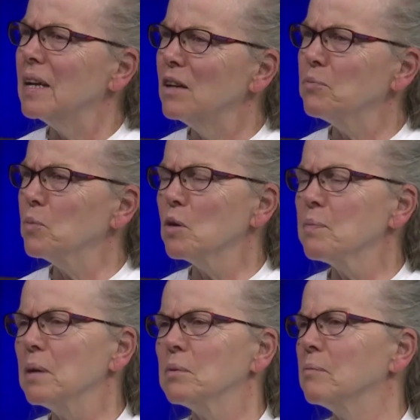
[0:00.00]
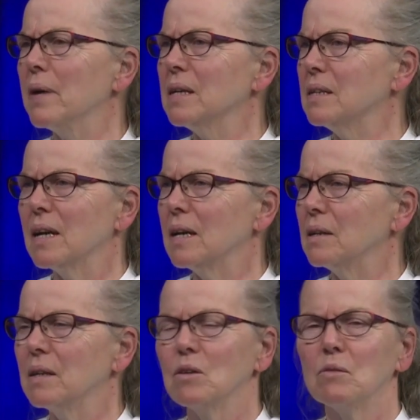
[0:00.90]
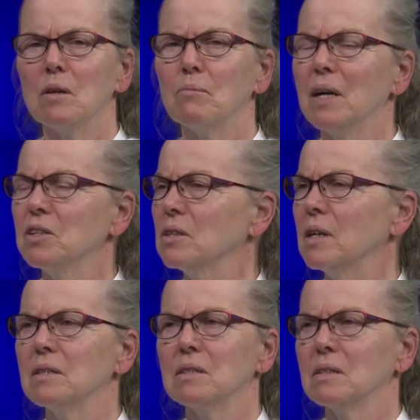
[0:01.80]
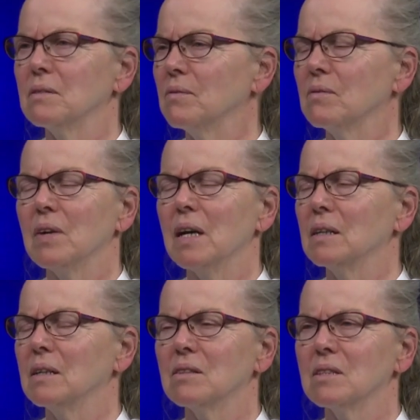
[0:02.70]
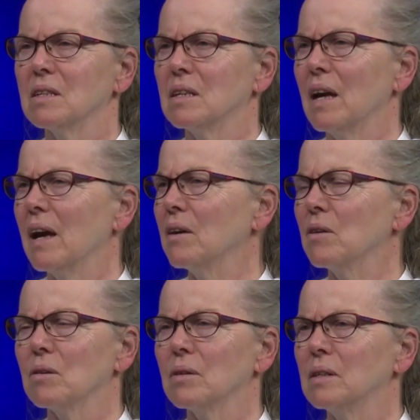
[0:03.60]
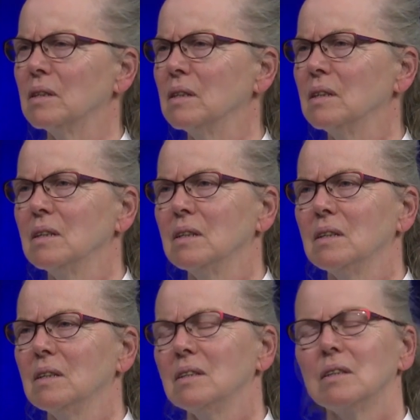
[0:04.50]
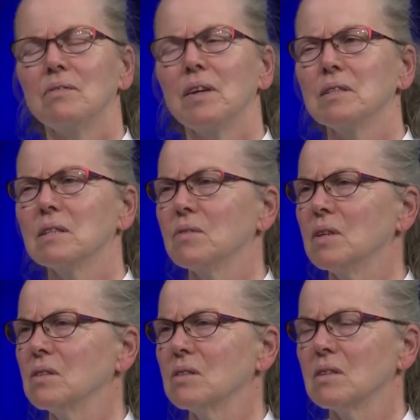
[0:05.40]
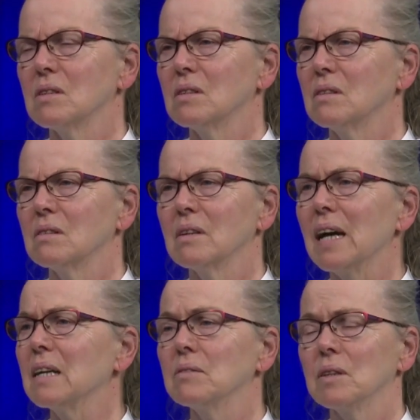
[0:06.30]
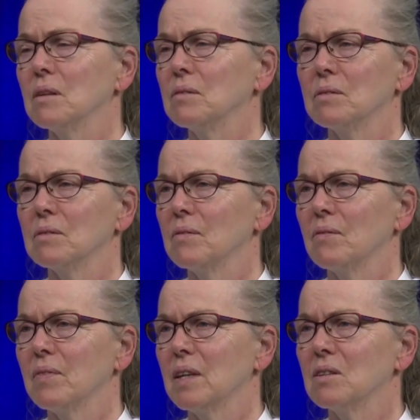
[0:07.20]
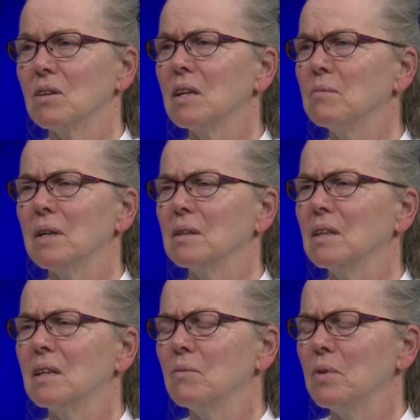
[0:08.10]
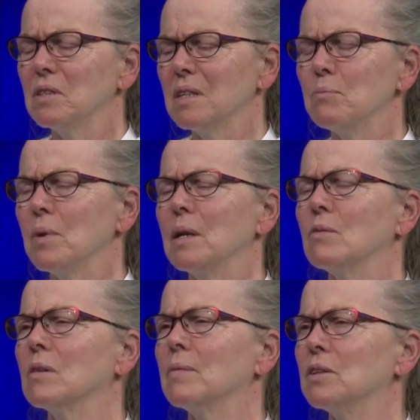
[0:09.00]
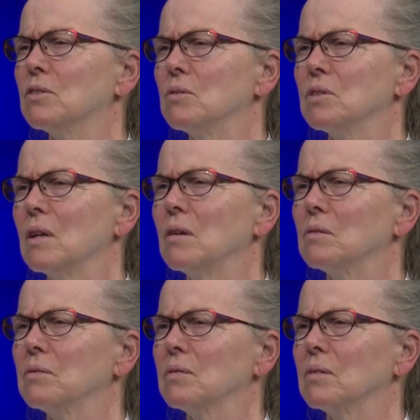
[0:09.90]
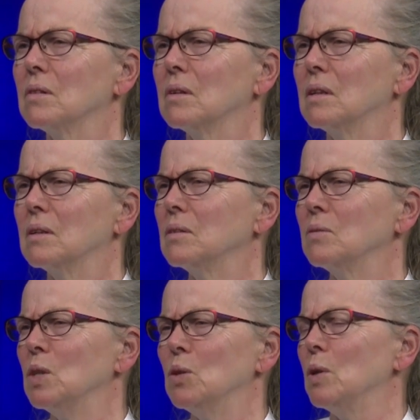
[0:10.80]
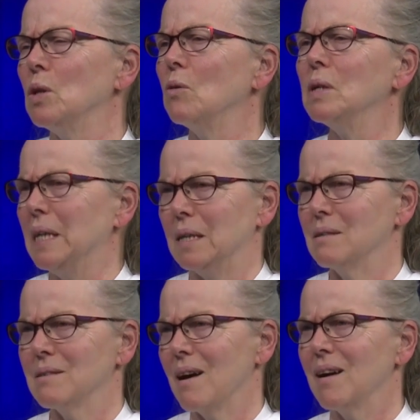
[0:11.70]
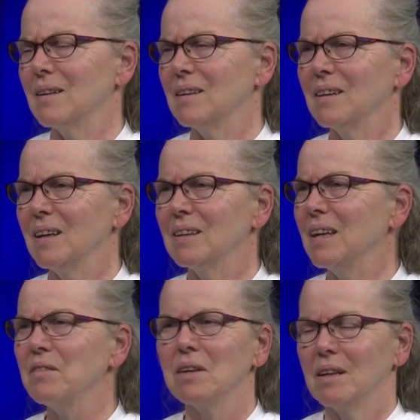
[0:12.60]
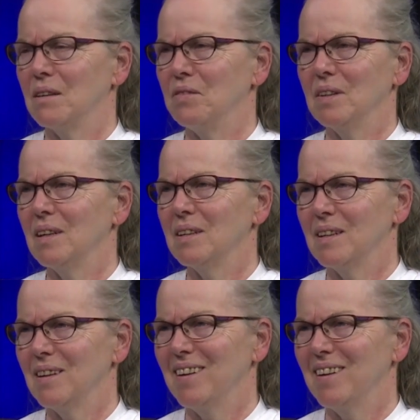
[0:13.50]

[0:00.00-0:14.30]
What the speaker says: If more people meditated, there would be much less violence and anger and defensiveness and lack of love. It's all about, we're separated from our true self. We're lonely inside and nothing can fill it.